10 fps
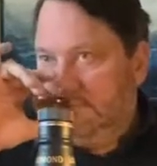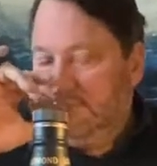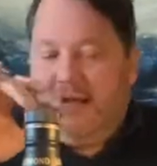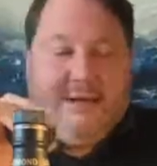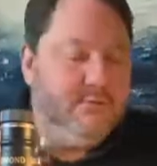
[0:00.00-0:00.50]

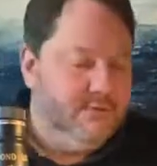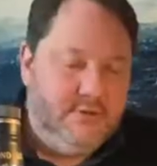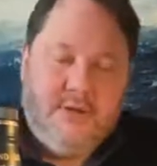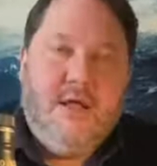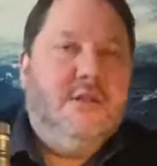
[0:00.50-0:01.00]
wow.
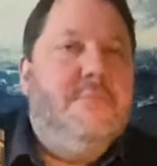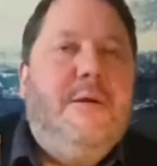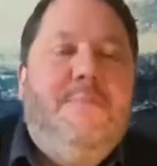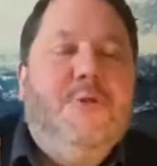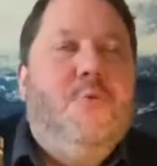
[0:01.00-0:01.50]
The
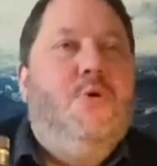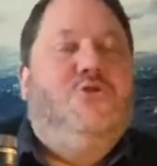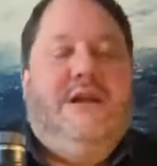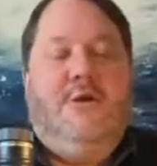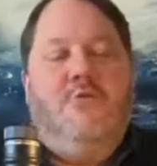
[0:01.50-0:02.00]
moment you put the
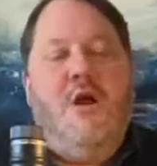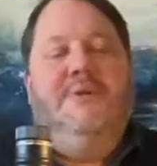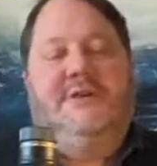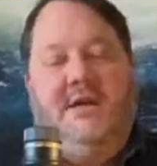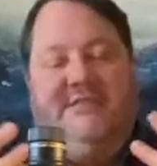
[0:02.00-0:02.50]
water in, it
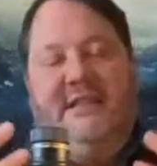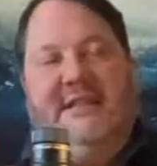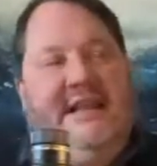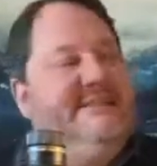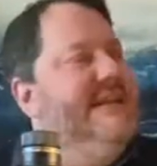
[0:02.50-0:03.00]
aromatises the
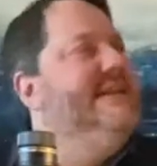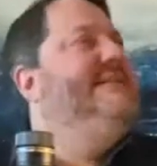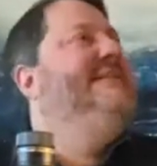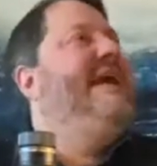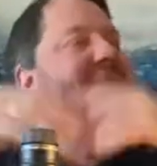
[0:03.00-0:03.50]
thing. It's an
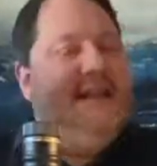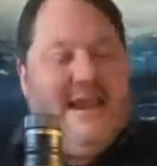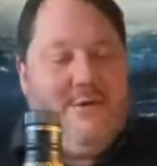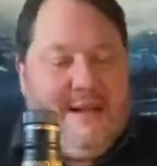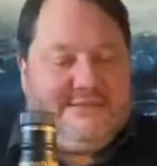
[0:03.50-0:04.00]
insanely
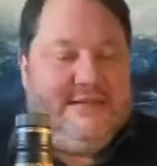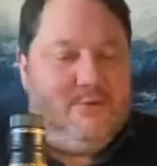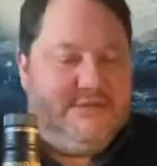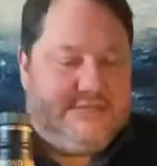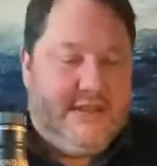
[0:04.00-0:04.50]
aromatic
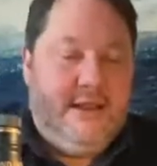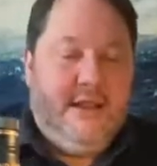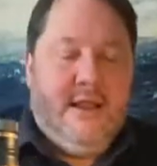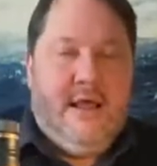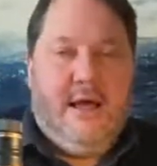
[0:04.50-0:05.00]
whiskey.
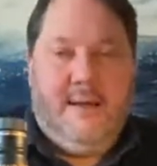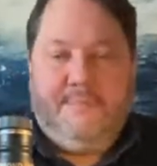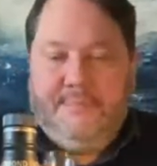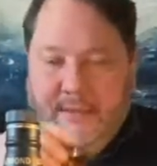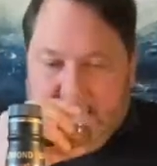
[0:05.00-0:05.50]

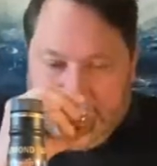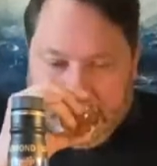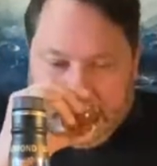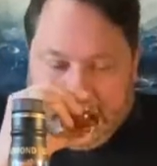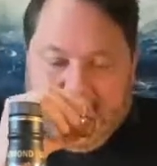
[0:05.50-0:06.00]
Now,
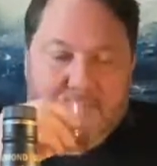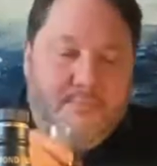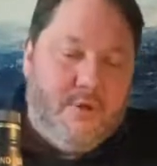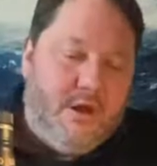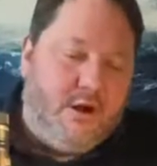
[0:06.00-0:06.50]

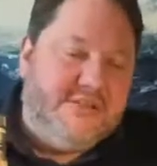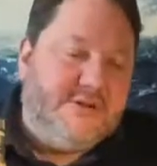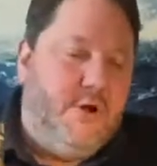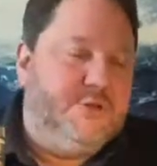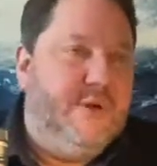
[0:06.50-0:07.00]
a lot of
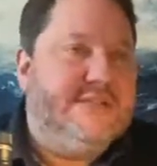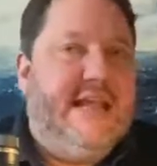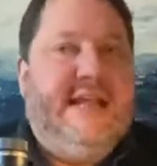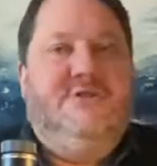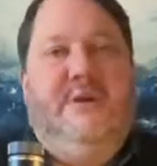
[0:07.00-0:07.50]
Scottish
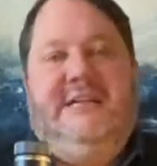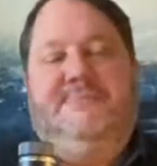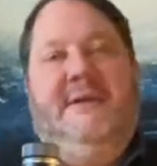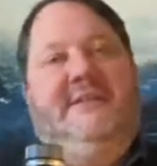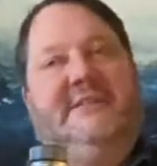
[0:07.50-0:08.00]
whiskey is really
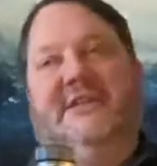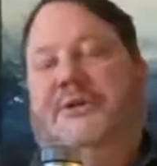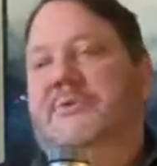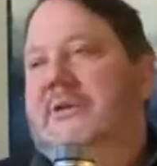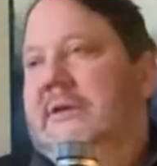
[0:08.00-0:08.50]
split into